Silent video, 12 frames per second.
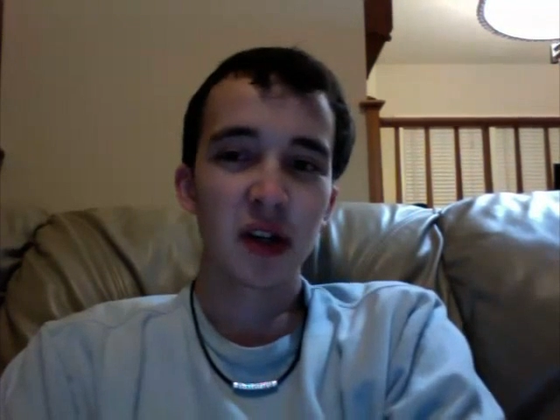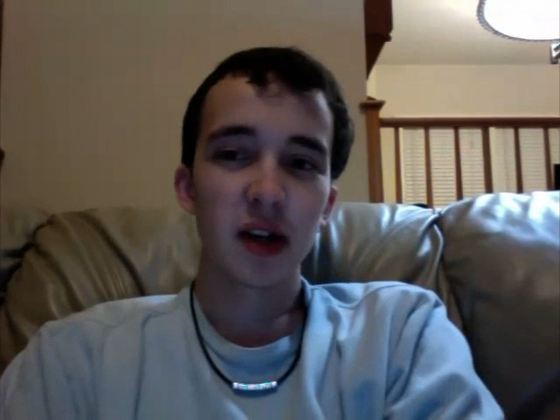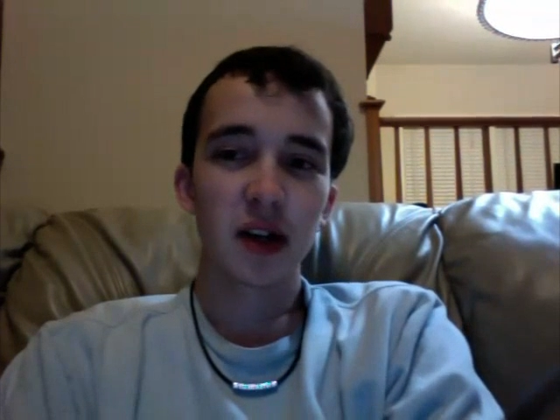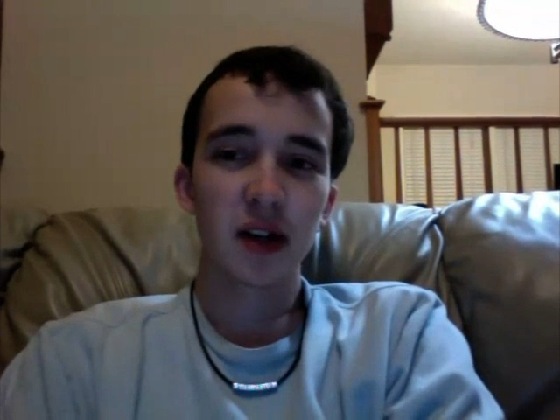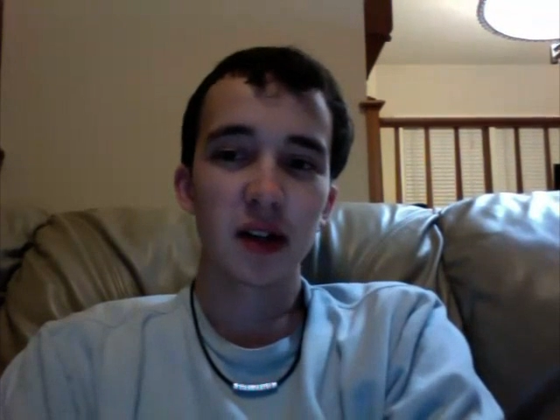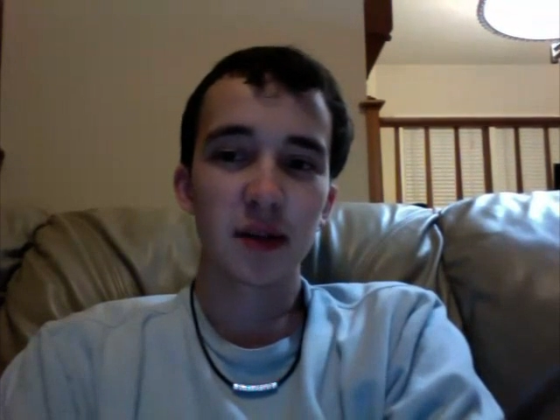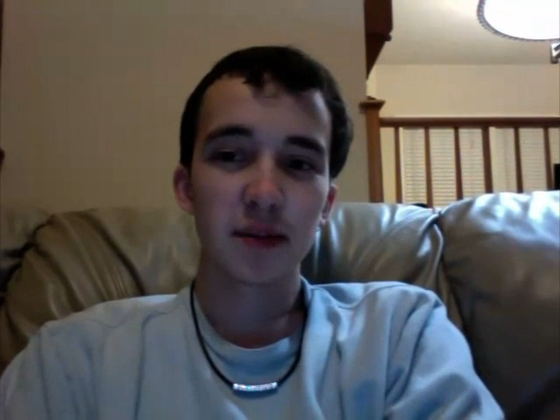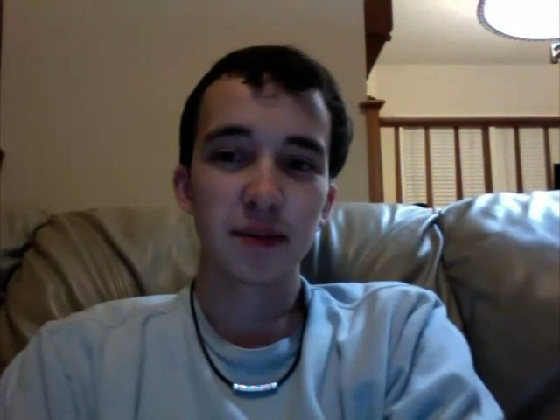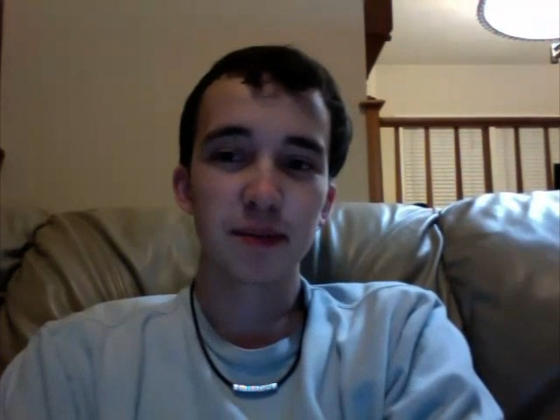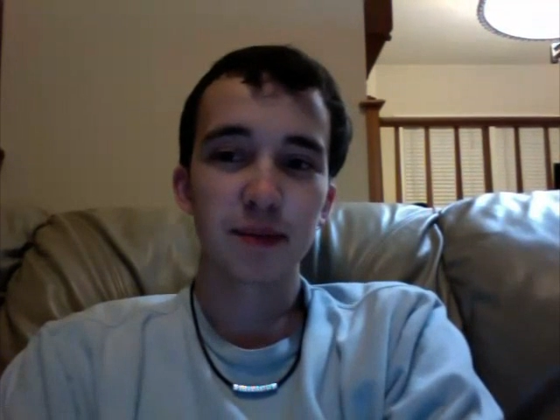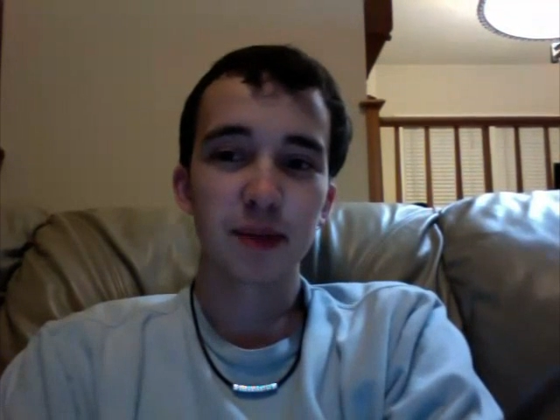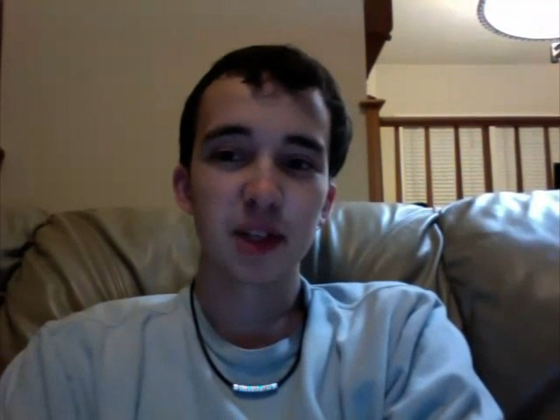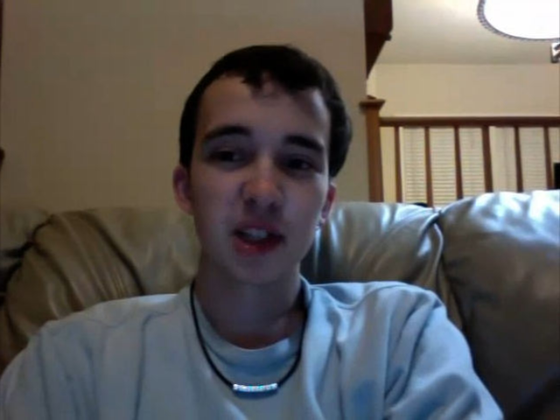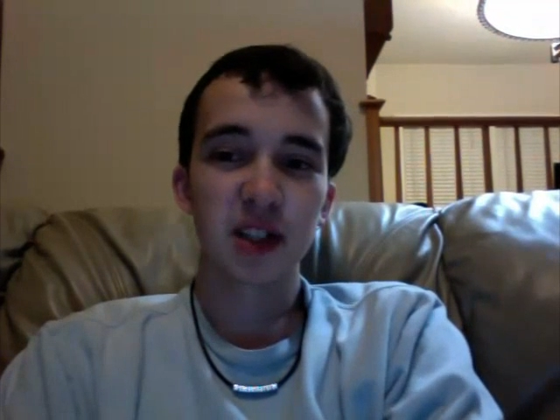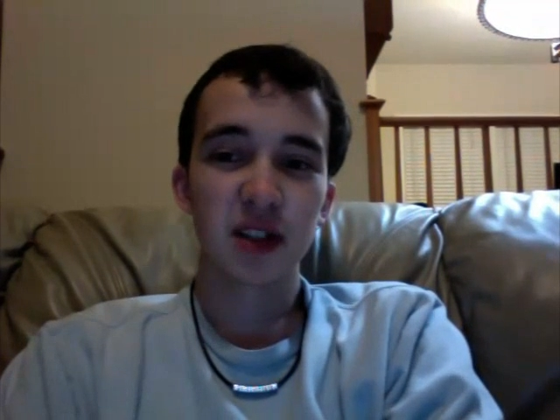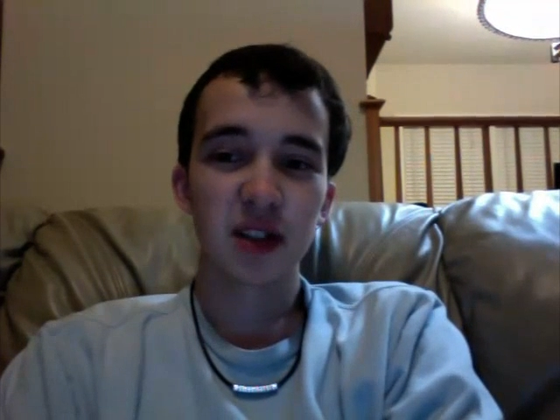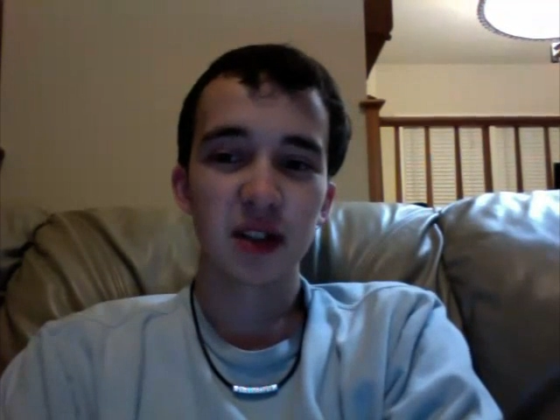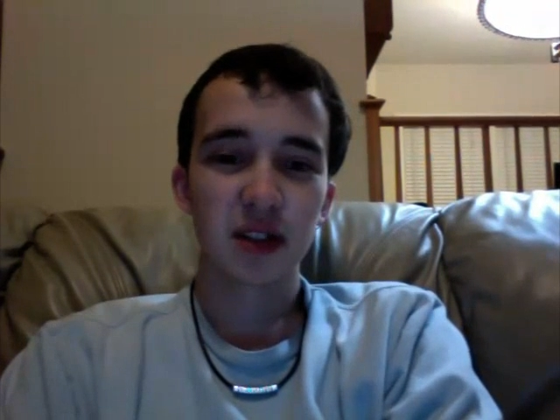um, but
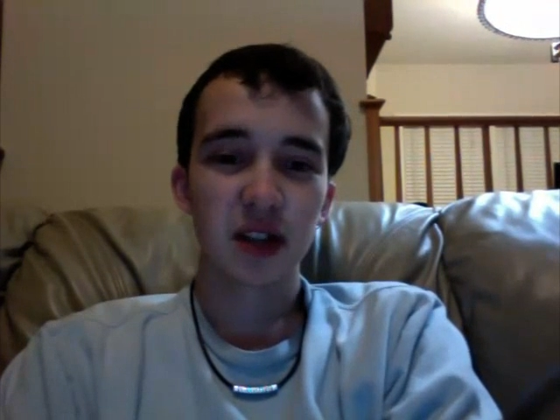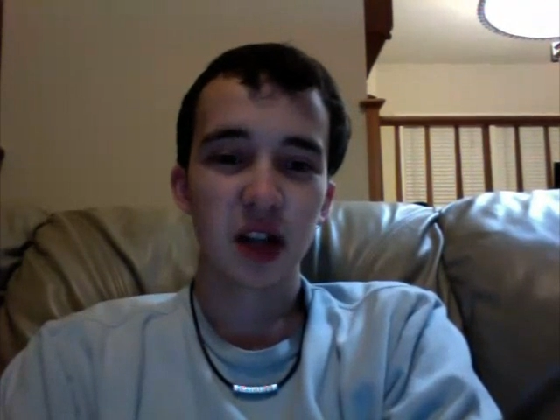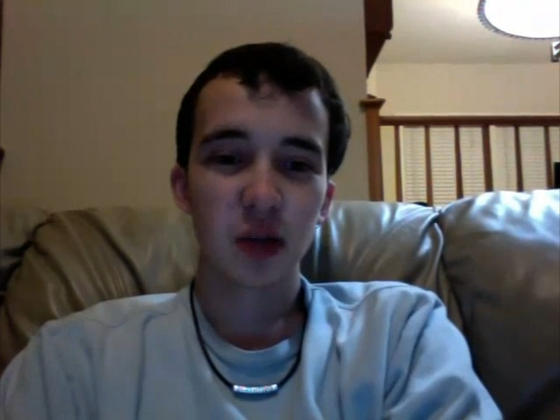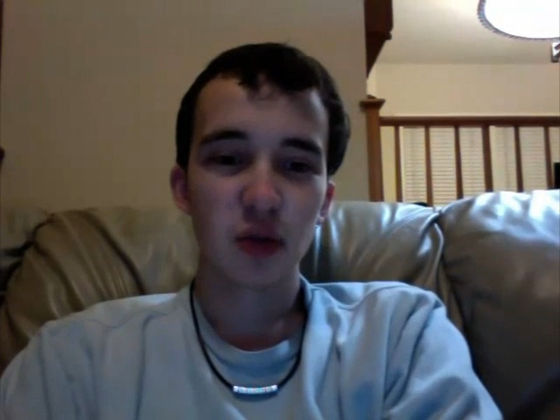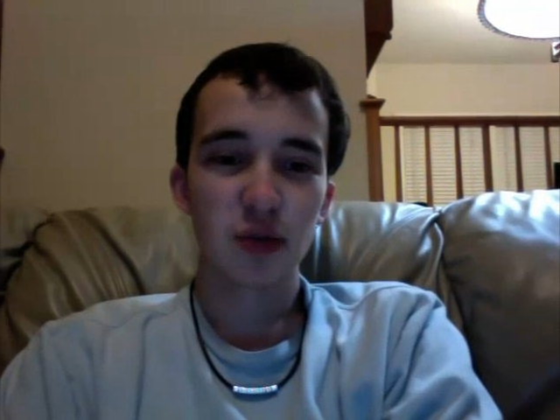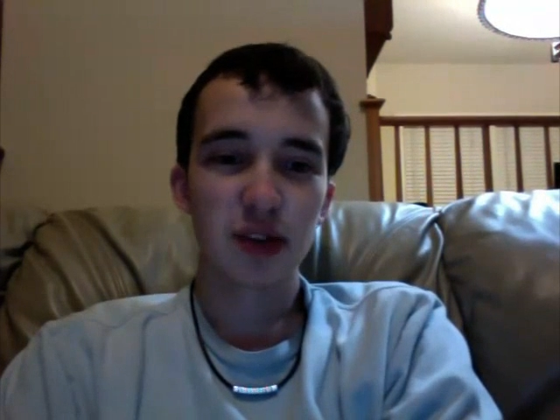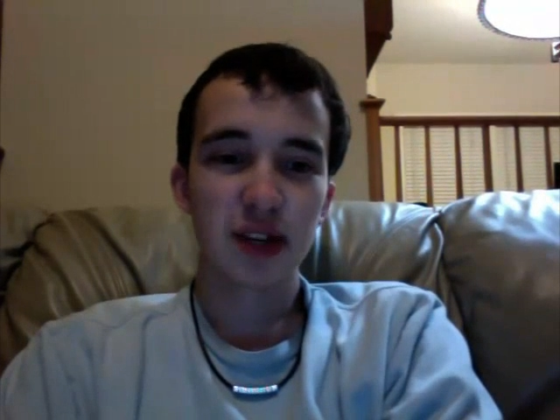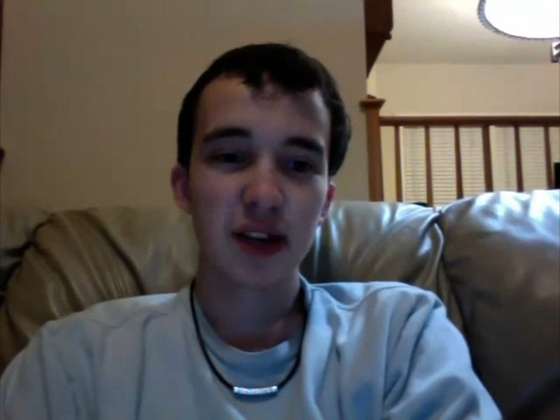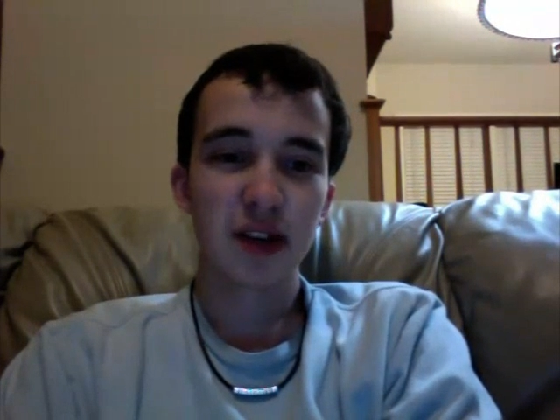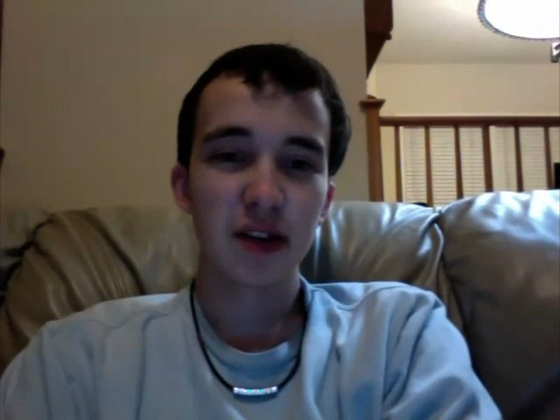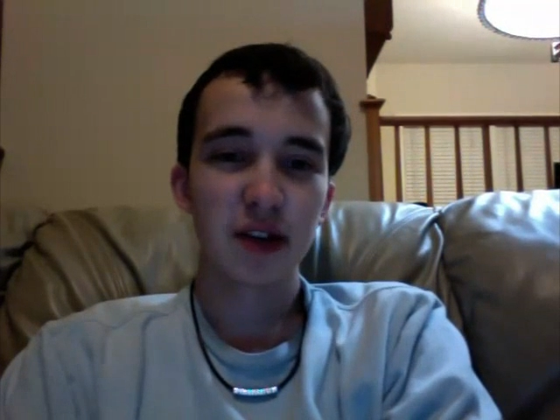I will be